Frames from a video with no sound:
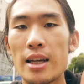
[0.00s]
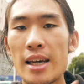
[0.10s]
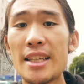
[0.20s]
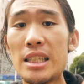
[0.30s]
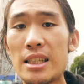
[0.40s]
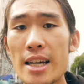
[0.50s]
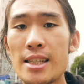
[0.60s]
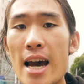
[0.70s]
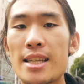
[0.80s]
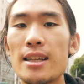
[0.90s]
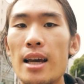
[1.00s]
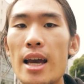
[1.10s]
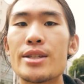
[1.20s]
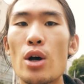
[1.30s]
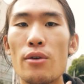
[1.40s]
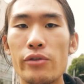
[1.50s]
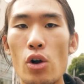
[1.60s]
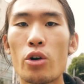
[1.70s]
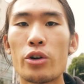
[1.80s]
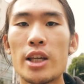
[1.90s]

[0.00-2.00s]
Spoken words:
Casey Neistat is a vlogger.